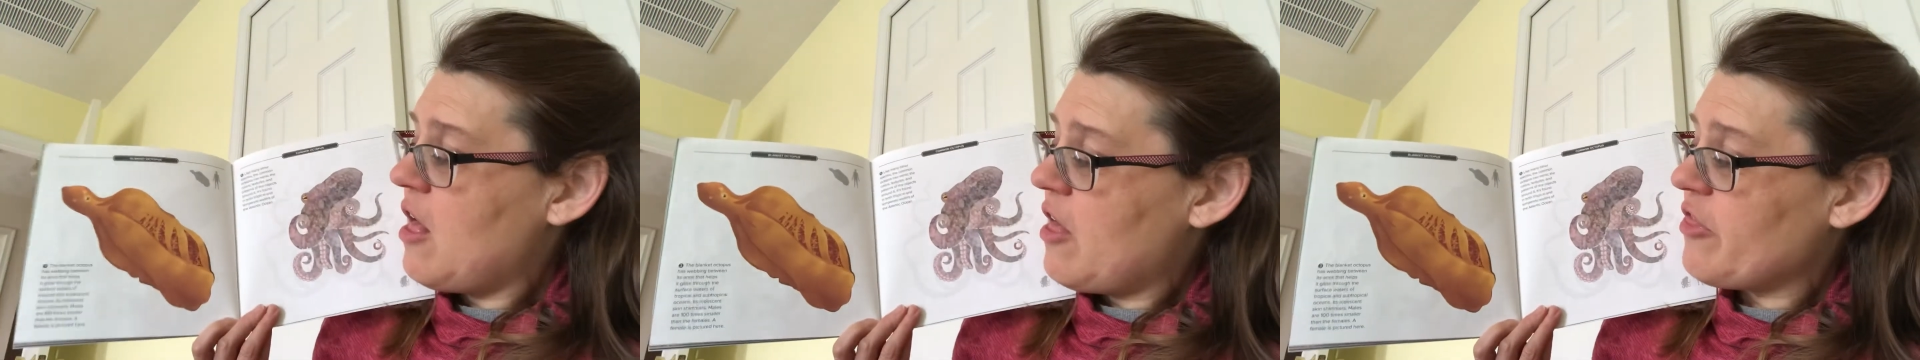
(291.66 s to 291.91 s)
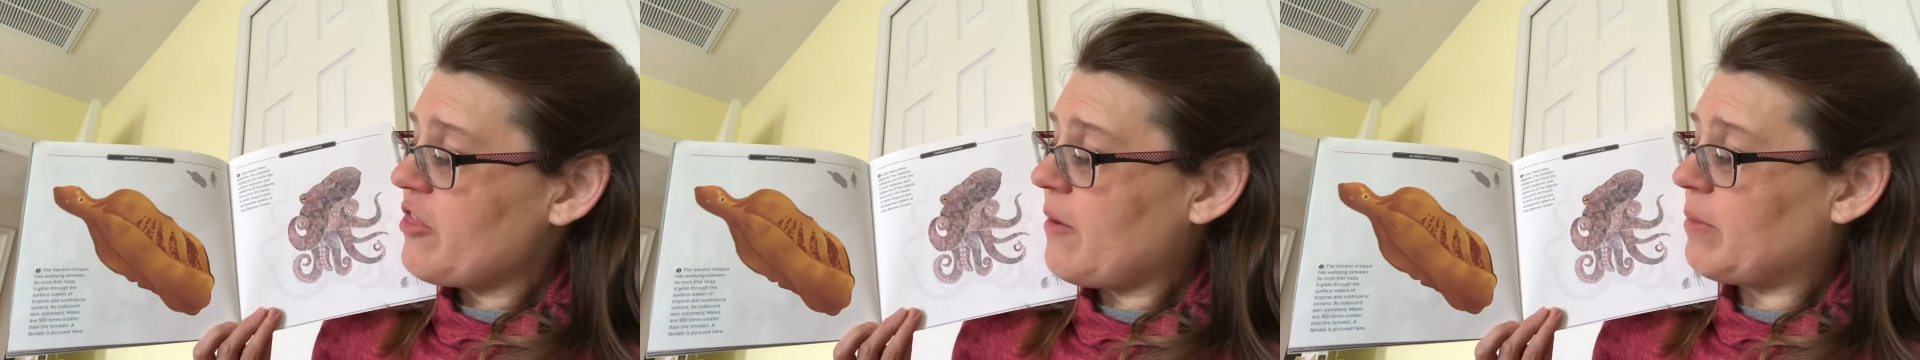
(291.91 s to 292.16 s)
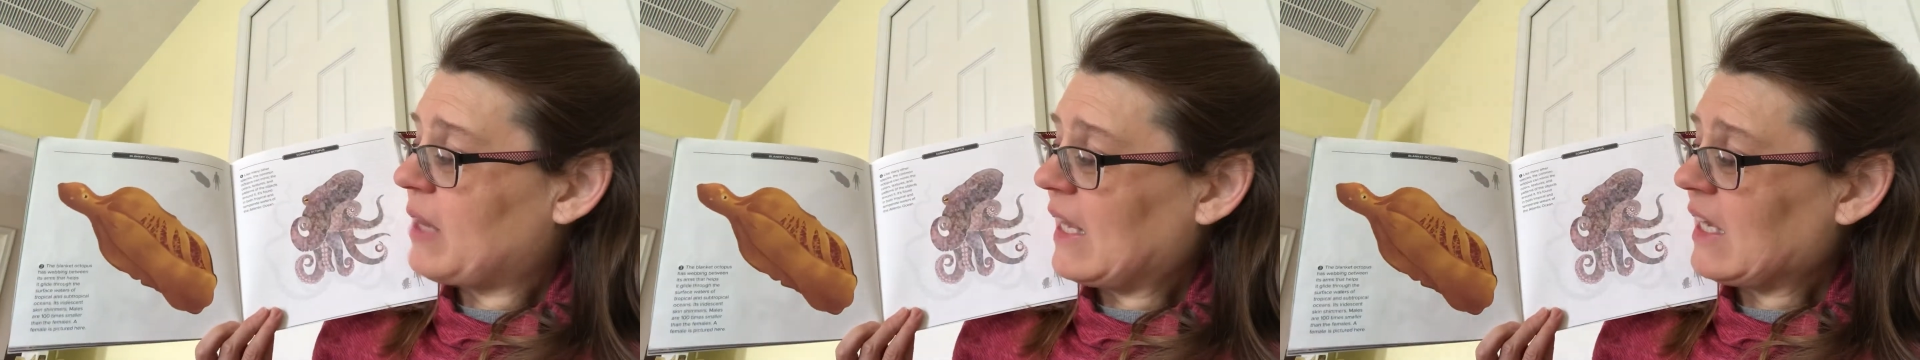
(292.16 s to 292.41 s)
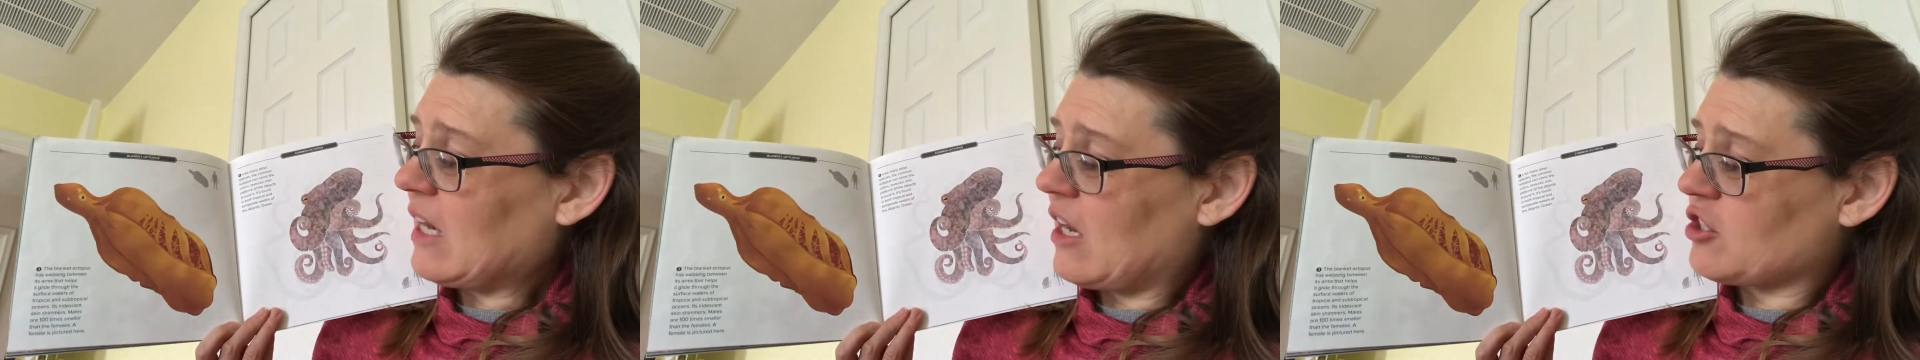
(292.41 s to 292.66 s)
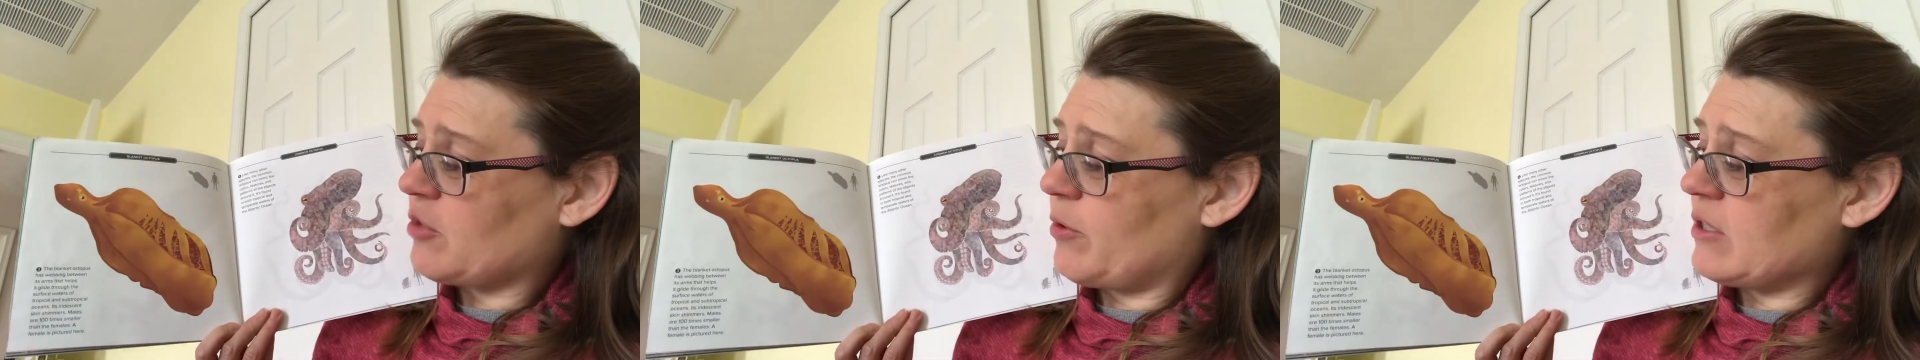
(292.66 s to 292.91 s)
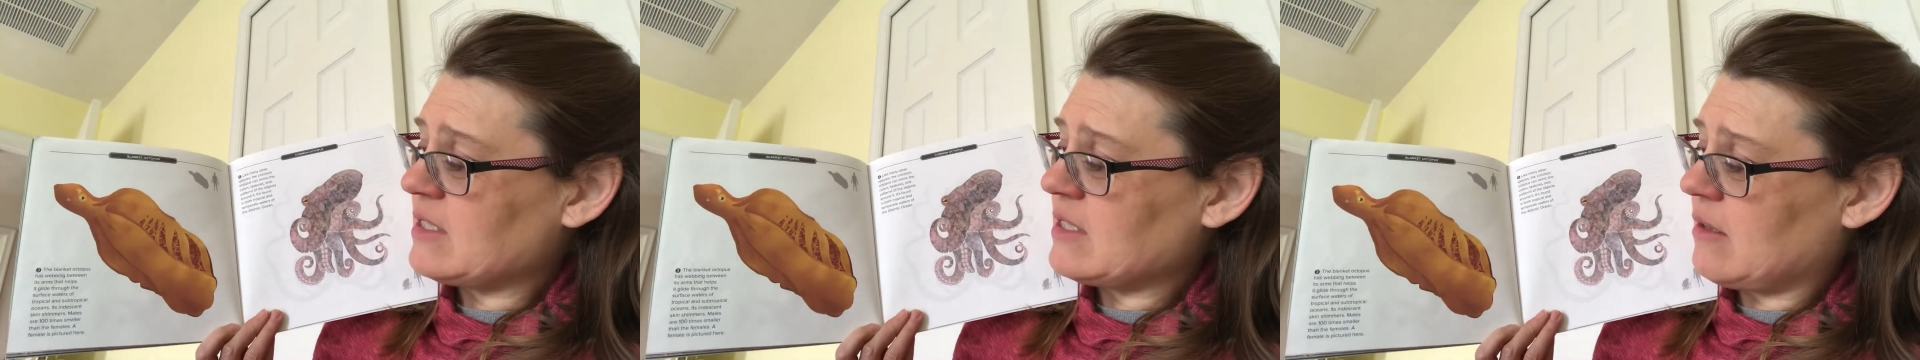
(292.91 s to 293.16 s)
The blanket
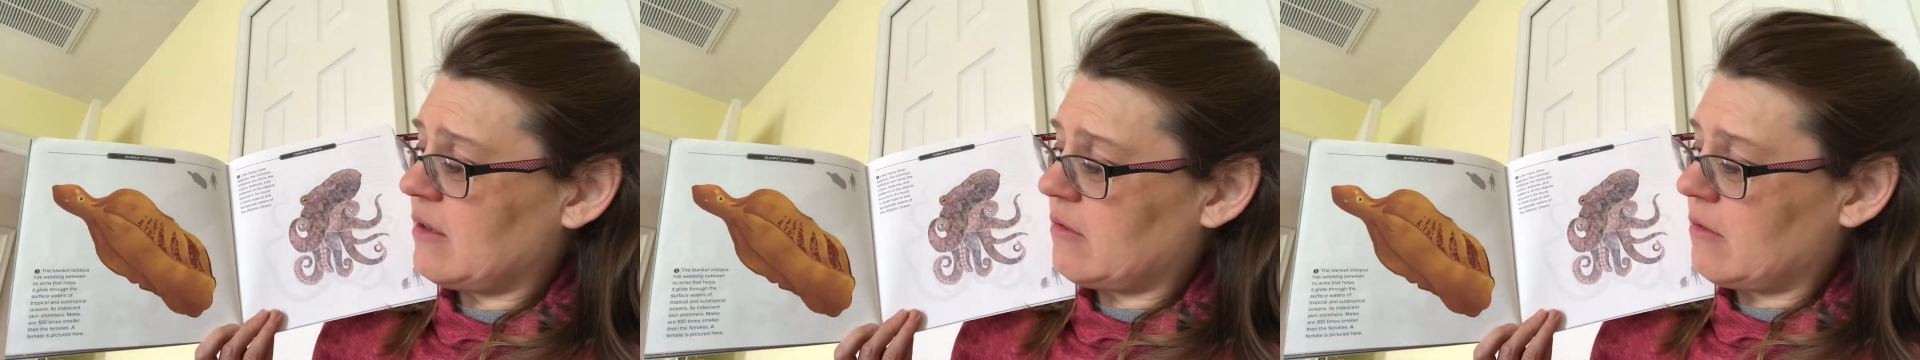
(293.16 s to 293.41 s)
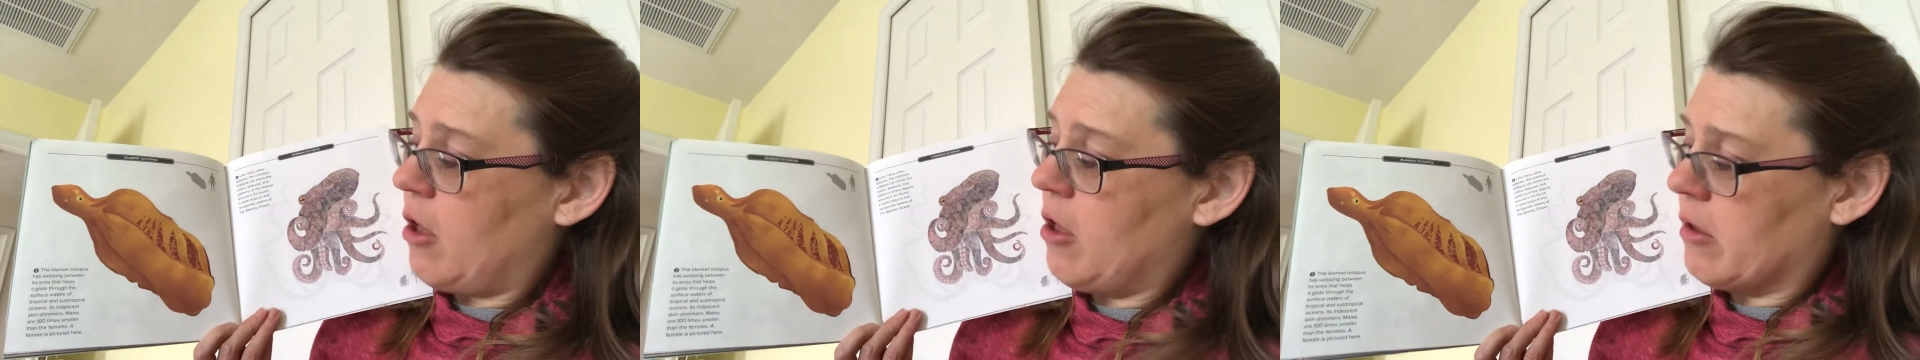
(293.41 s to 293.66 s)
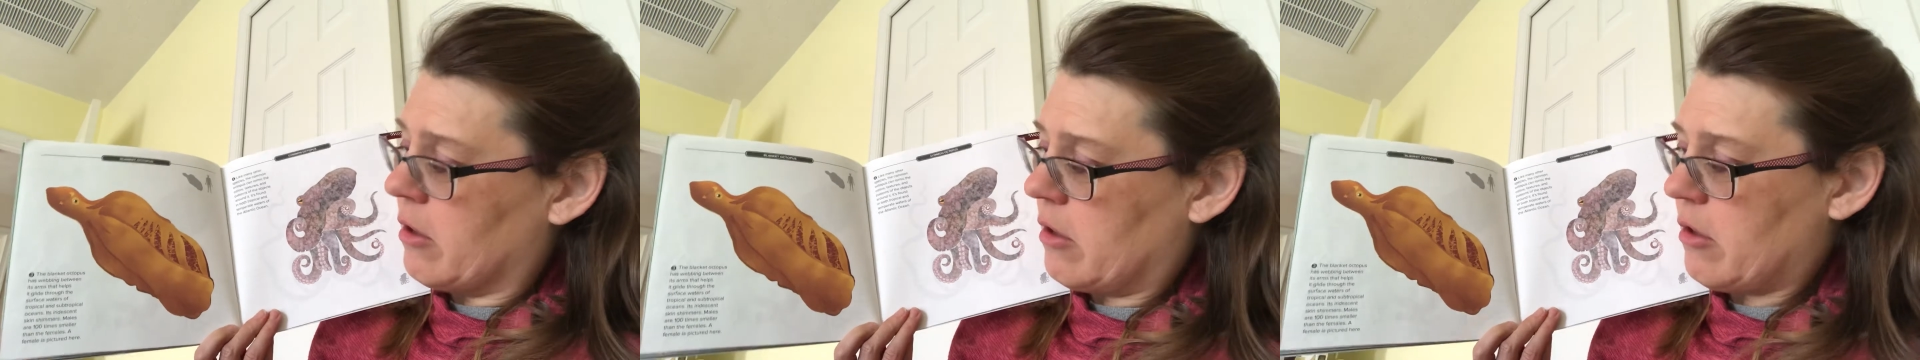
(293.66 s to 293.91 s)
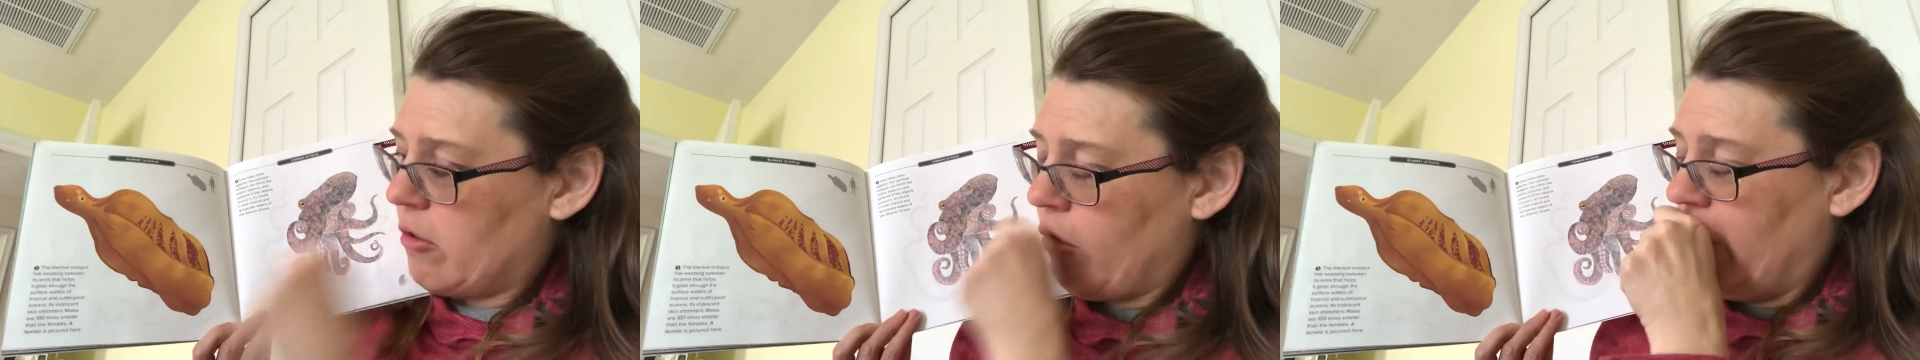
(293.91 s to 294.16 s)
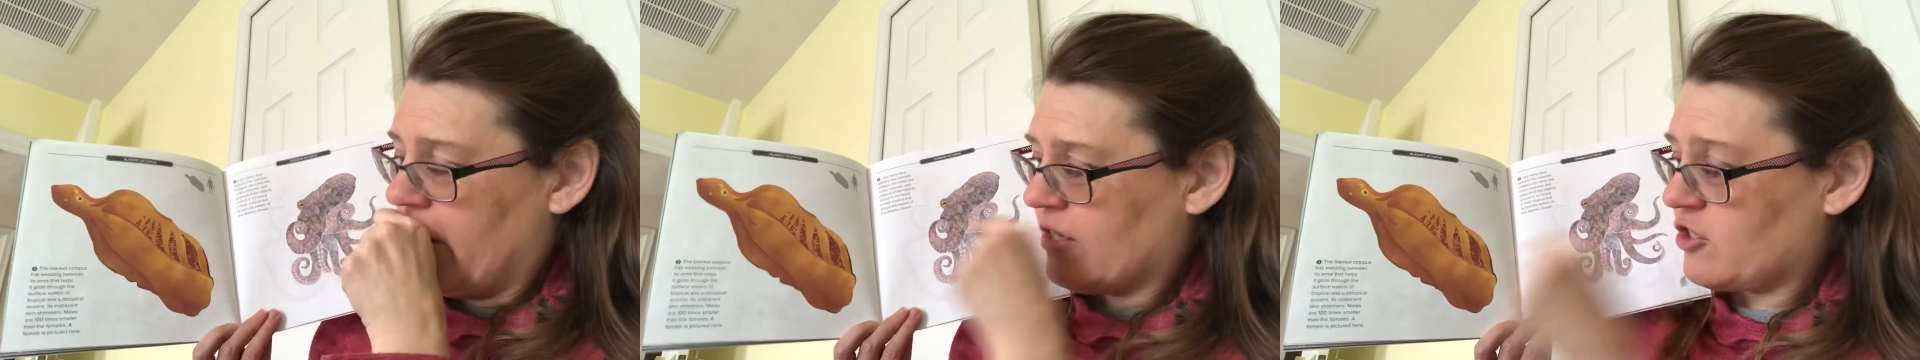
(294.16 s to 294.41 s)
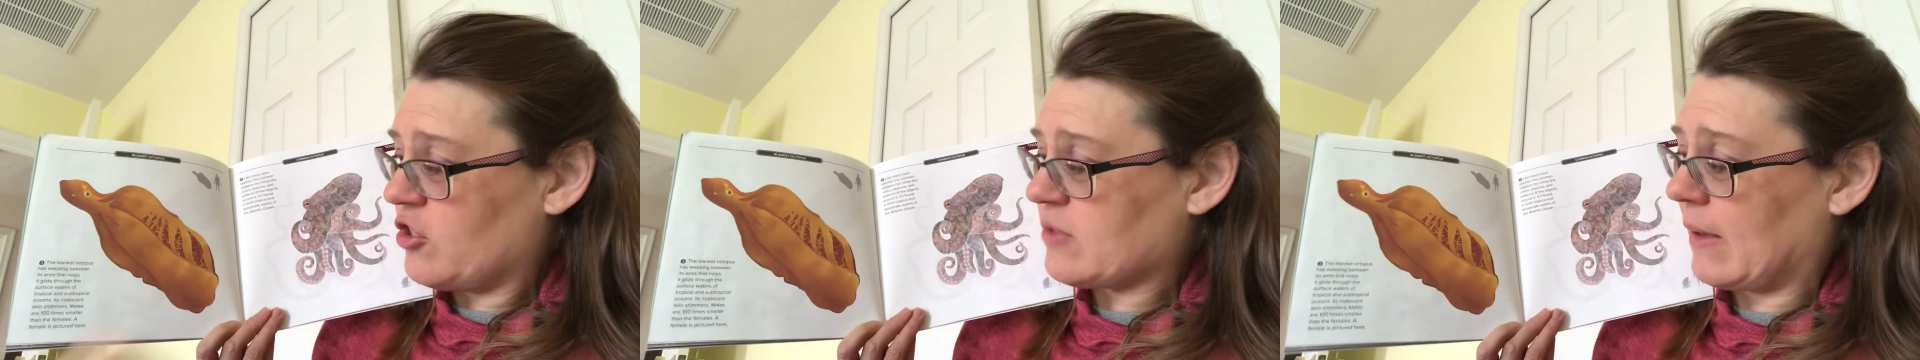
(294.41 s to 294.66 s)
octopus
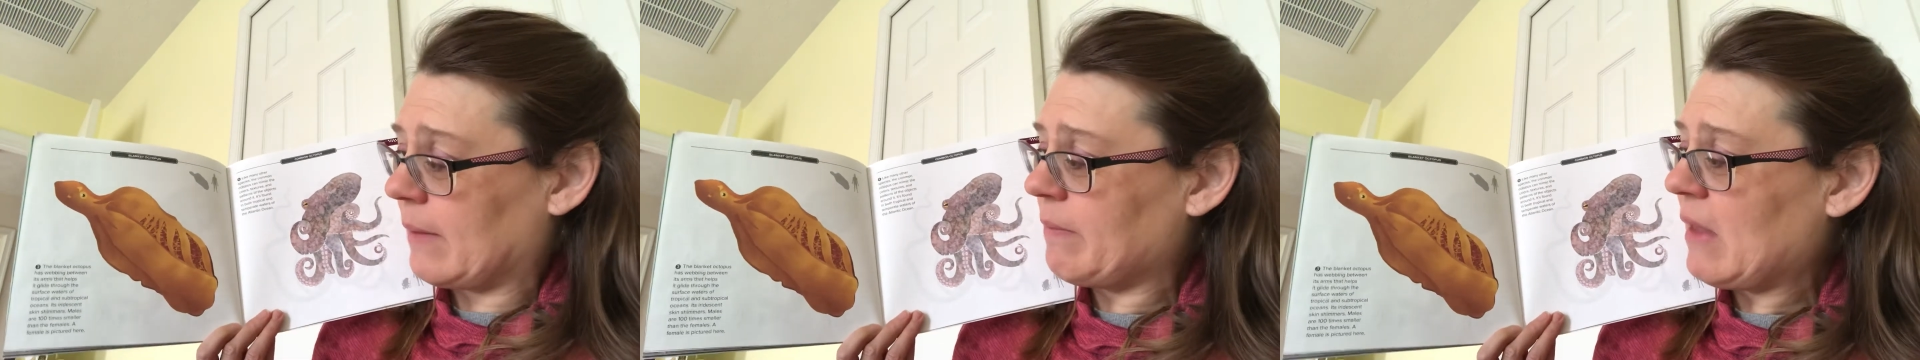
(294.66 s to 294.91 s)
excuse me,